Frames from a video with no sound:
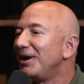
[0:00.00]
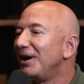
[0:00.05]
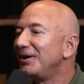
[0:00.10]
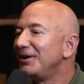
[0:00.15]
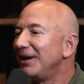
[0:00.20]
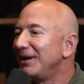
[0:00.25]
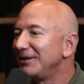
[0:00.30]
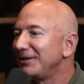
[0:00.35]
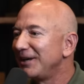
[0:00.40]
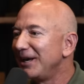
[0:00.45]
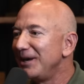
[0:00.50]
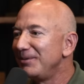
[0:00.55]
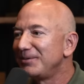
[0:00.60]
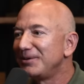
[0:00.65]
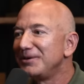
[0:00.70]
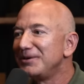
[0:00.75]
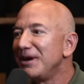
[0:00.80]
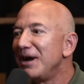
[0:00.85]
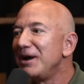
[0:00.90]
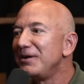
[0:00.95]
go? At Cape
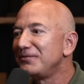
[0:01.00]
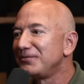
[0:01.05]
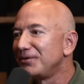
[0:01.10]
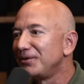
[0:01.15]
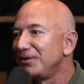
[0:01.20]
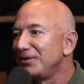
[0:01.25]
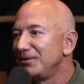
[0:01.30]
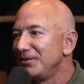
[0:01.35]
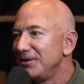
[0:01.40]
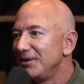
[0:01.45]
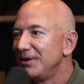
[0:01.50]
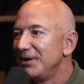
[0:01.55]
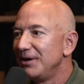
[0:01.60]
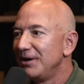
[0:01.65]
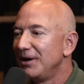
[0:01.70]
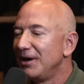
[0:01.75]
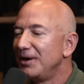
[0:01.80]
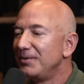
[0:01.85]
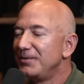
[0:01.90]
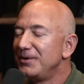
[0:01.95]
Canaveral. Yeah.
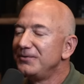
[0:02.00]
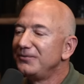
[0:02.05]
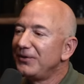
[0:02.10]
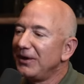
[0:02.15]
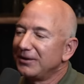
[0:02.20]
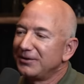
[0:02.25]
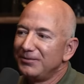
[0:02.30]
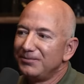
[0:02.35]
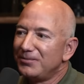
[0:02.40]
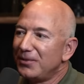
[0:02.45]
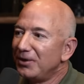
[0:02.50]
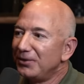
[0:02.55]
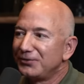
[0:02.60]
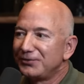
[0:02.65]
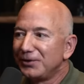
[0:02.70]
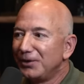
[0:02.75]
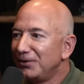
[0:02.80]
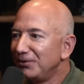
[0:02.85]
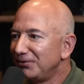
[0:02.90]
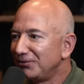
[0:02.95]
In fact, at
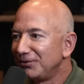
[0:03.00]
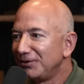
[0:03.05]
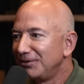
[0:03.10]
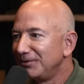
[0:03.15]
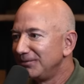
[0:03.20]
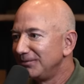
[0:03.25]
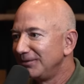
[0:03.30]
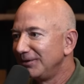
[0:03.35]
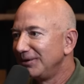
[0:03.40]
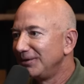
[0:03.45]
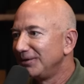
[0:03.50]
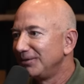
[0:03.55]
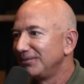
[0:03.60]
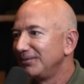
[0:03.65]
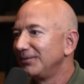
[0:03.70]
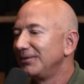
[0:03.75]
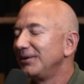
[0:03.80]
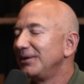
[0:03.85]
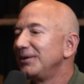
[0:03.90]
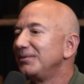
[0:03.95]
most ocean, you
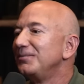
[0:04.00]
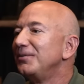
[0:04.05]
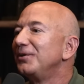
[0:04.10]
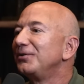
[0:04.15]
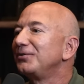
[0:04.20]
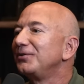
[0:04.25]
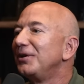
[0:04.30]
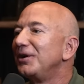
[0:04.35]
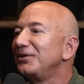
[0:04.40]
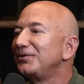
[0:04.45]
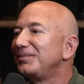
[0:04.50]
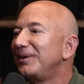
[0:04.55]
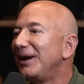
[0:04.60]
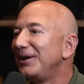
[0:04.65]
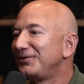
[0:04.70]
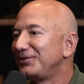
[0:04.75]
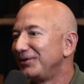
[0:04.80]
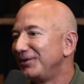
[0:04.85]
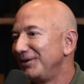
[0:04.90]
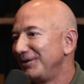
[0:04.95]
know, most launch
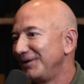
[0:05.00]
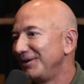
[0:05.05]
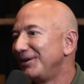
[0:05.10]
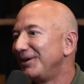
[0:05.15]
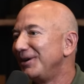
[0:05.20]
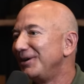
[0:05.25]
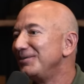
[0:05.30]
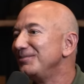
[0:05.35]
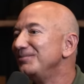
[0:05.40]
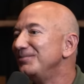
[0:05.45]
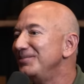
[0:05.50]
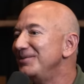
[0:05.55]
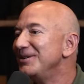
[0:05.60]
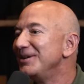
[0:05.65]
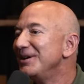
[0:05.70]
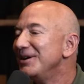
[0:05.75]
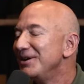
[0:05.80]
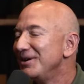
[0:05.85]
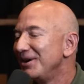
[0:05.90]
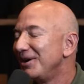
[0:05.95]
pads are
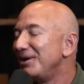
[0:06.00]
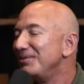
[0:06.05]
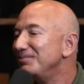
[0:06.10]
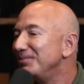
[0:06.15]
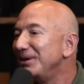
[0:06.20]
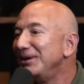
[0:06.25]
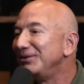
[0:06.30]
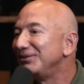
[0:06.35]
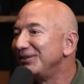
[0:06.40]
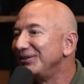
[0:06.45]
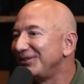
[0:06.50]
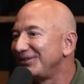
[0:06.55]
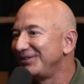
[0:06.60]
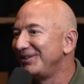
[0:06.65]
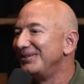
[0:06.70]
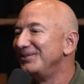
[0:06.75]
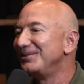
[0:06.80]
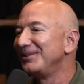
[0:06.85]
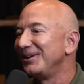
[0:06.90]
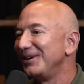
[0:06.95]
on beaches
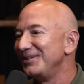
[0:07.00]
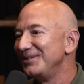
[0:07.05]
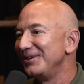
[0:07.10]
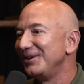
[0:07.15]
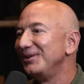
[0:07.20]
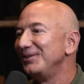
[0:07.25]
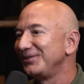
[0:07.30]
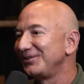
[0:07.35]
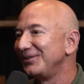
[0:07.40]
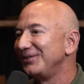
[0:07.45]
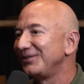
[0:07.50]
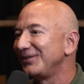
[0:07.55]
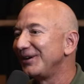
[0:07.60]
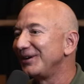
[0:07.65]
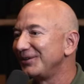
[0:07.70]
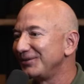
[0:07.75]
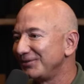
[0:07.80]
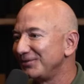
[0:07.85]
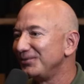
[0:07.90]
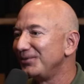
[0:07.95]
somewhere on the ocean side,
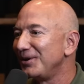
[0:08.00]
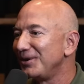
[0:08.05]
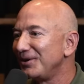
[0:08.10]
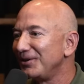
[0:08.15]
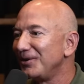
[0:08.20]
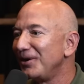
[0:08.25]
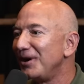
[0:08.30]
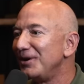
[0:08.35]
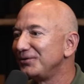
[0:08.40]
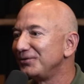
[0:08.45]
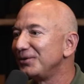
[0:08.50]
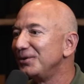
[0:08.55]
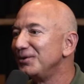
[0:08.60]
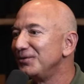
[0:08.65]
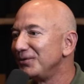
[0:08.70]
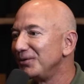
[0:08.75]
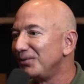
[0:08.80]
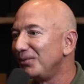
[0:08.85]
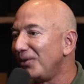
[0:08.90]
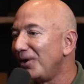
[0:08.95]
because you want to launch
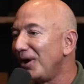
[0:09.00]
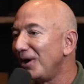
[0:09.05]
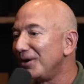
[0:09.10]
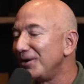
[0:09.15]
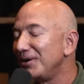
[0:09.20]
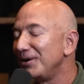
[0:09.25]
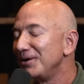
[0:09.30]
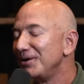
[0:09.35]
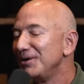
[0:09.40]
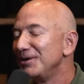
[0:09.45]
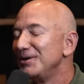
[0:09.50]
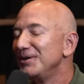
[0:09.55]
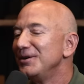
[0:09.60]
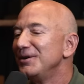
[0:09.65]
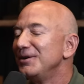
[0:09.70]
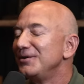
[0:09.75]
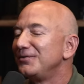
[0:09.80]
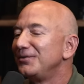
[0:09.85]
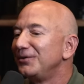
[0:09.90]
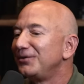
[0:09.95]
over water
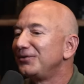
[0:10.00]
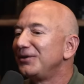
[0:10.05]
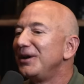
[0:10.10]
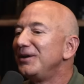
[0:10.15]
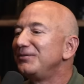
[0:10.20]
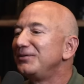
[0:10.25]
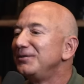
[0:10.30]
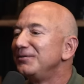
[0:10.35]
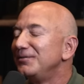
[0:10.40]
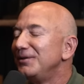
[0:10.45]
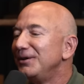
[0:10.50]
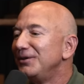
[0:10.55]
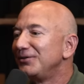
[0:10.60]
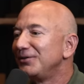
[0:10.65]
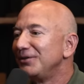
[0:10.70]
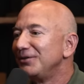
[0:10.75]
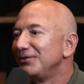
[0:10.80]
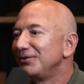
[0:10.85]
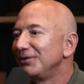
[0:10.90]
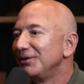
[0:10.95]
for safety
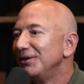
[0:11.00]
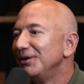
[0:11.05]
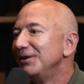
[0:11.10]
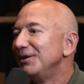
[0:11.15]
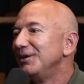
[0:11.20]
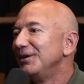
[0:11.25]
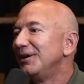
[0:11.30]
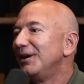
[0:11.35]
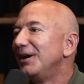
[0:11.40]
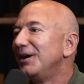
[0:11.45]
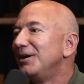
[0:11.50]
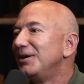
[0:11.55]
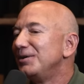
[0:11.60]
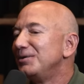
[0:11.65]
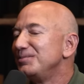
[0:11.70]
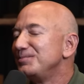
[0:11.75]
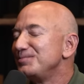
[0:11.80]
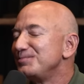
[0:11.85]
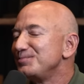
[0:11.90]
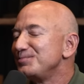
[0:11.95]
reasons. Yes,